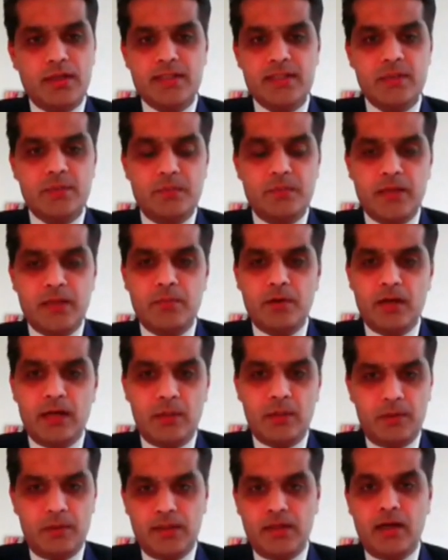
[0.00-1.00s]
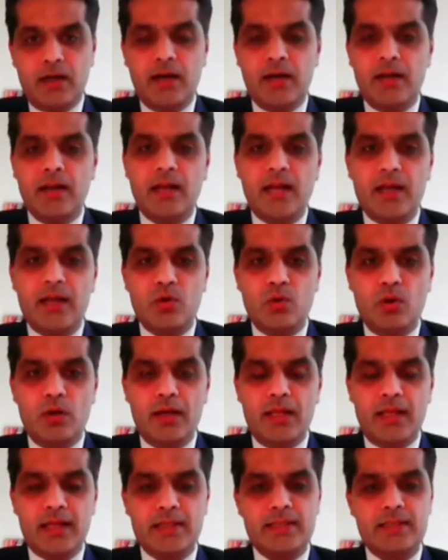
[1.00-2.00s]
there is a P multiple, the underlying
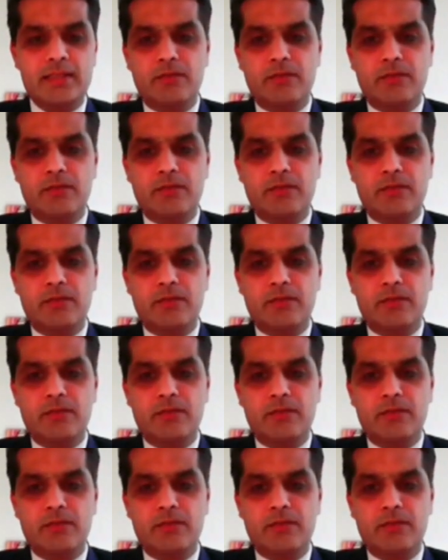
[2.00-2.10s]
holdings.